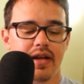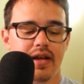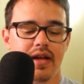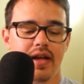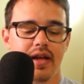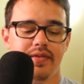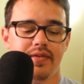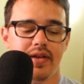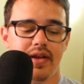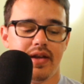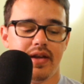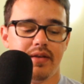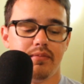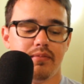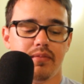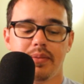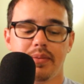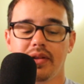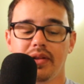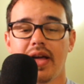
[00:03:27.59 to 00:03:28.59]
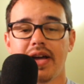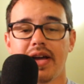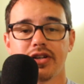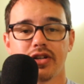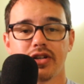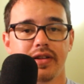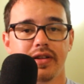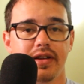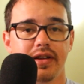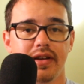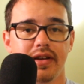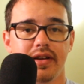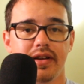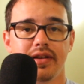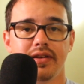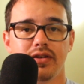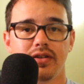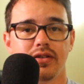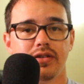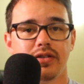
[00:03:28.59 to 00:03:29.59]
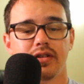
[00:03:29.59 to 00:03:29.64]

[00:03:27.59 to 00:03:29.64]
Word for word: and then Bobby Lashley enters